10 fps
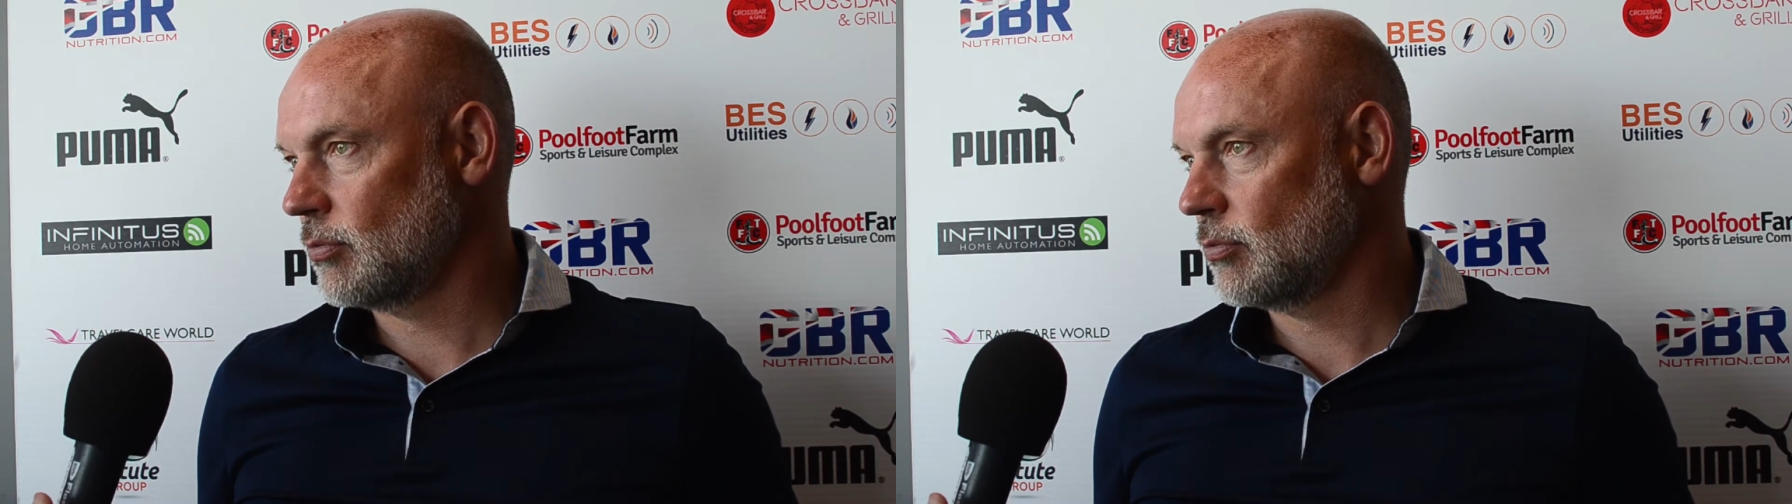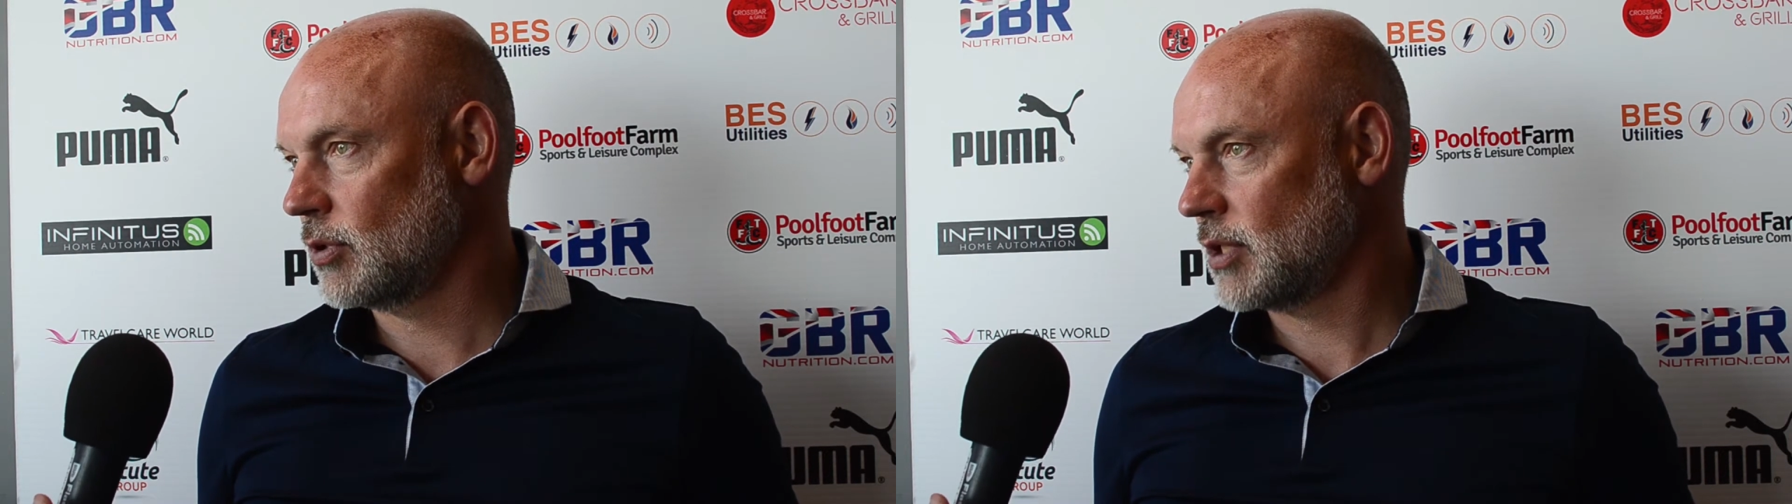
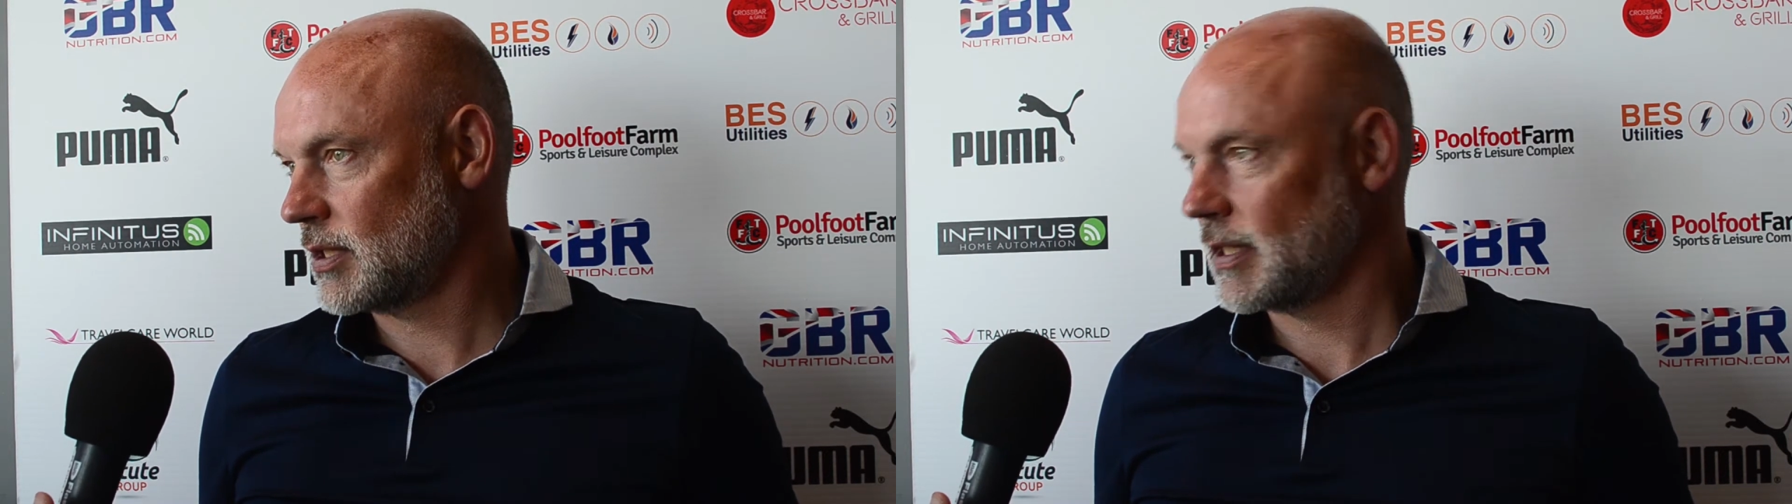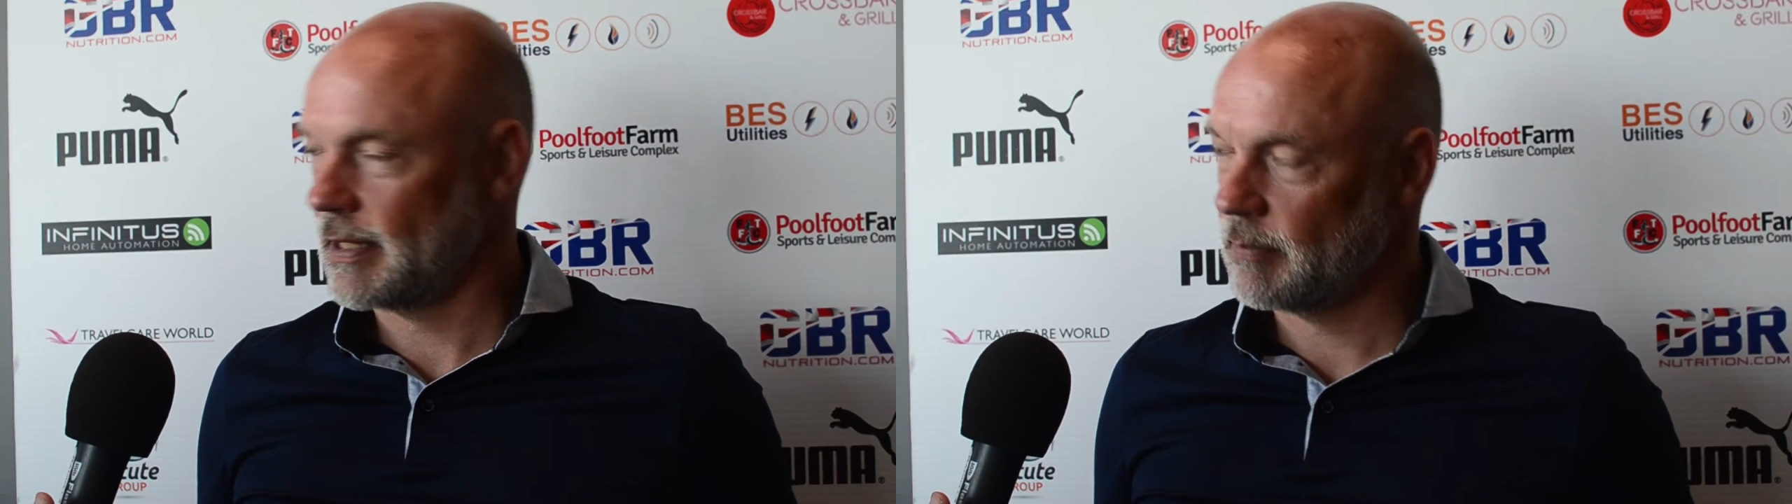what
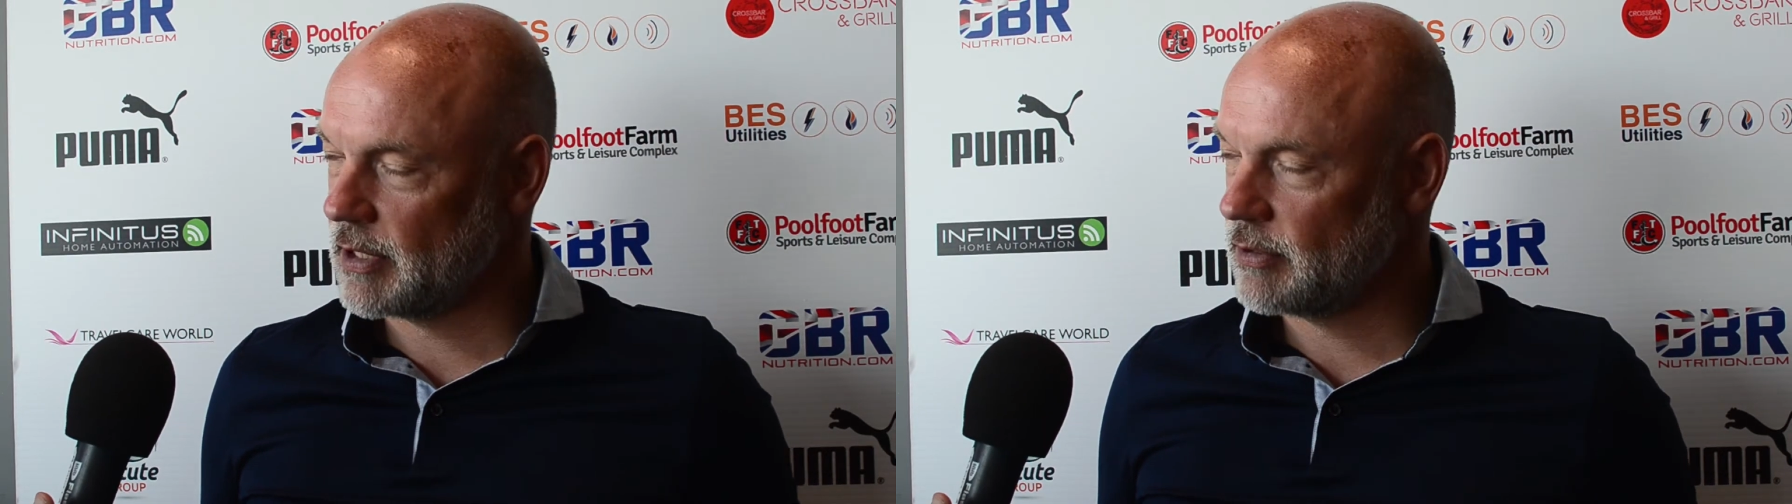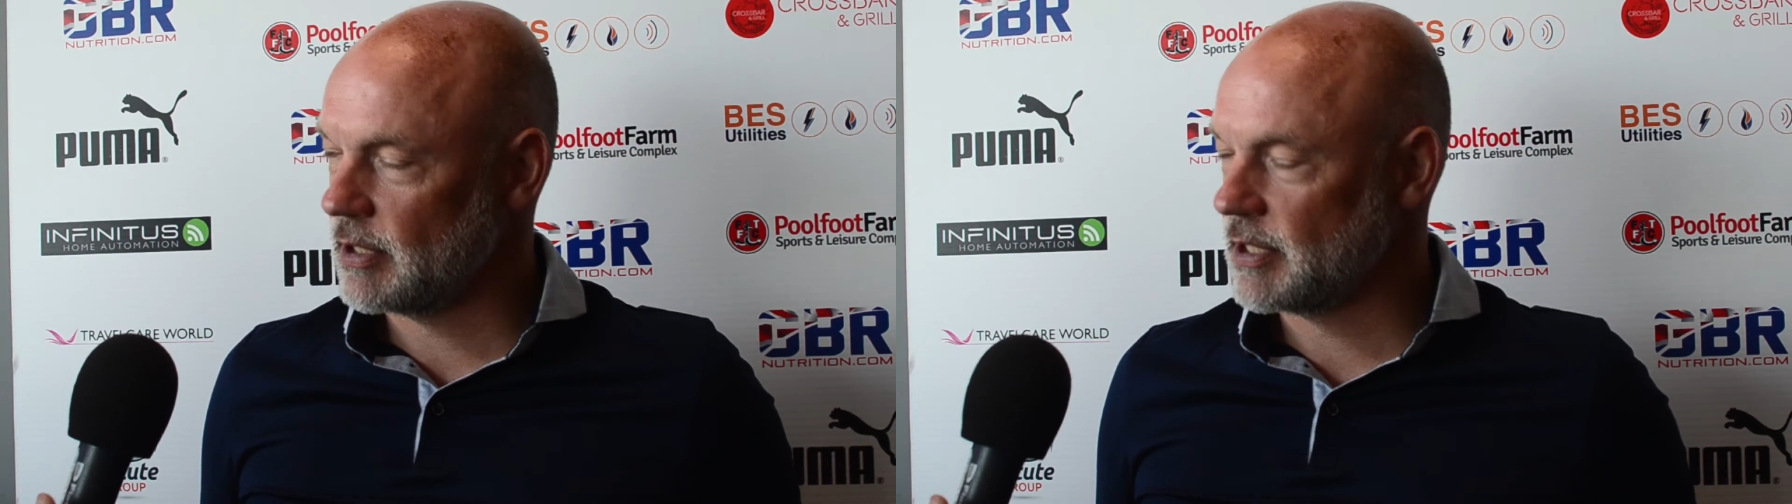doesn't get him
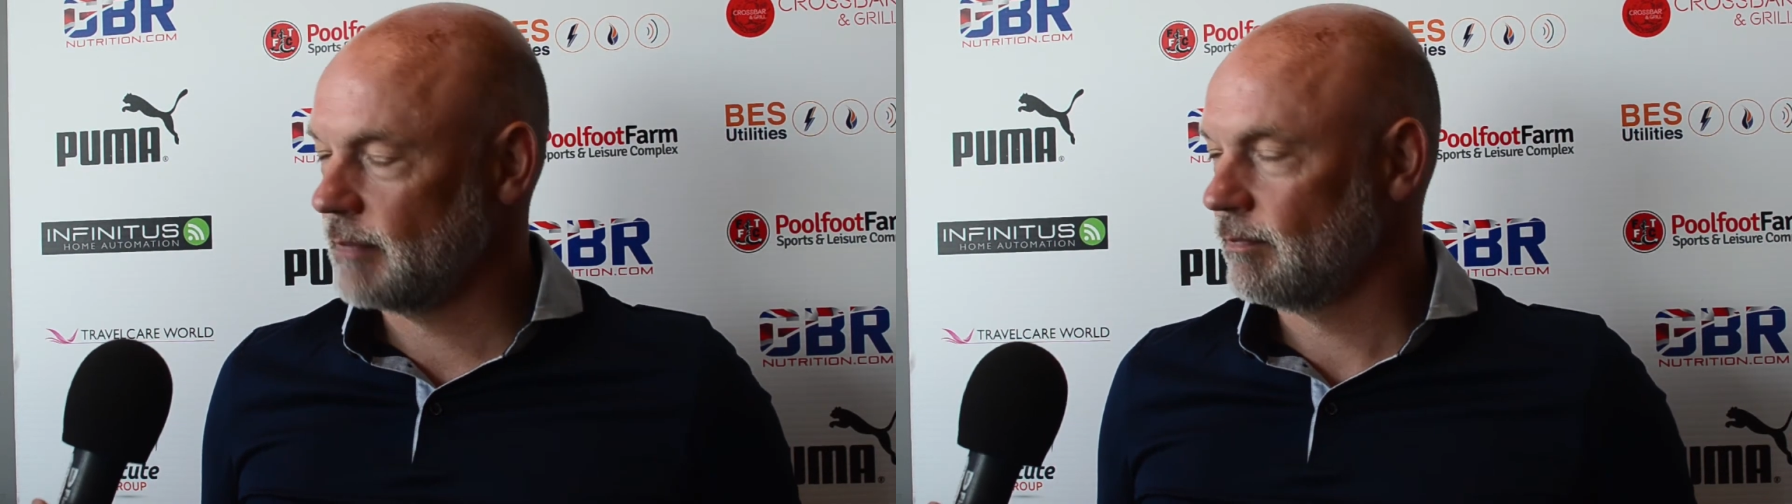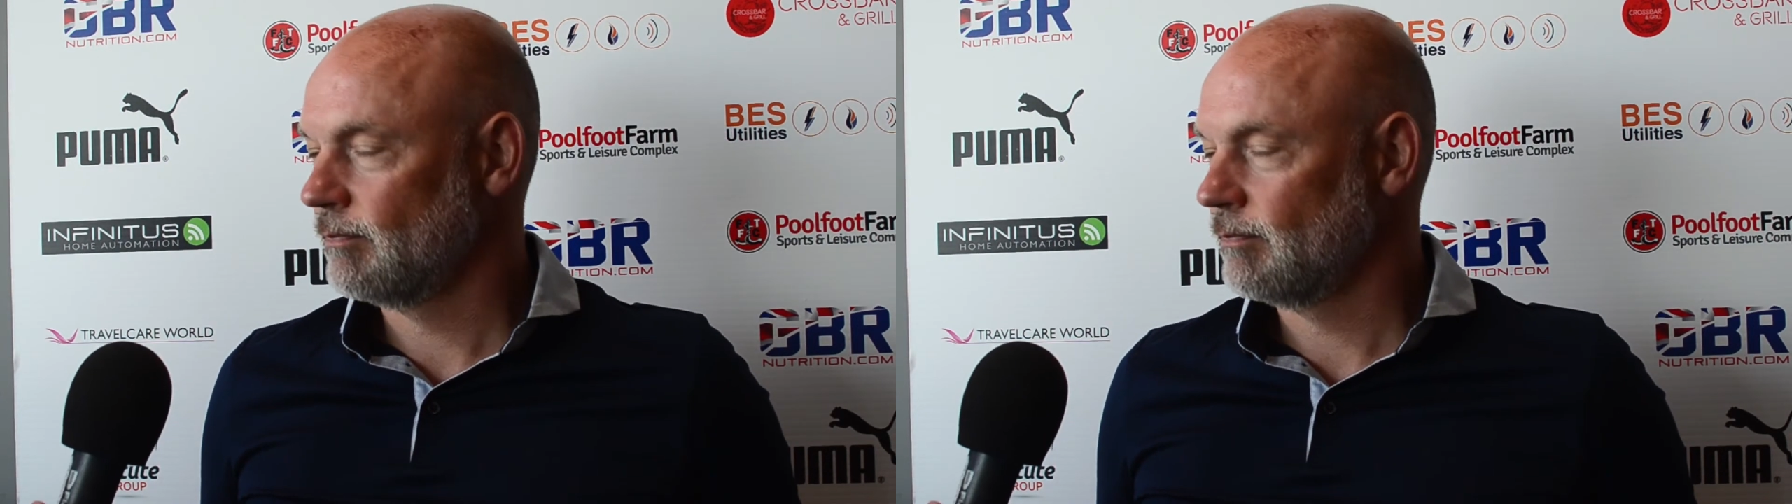into the team.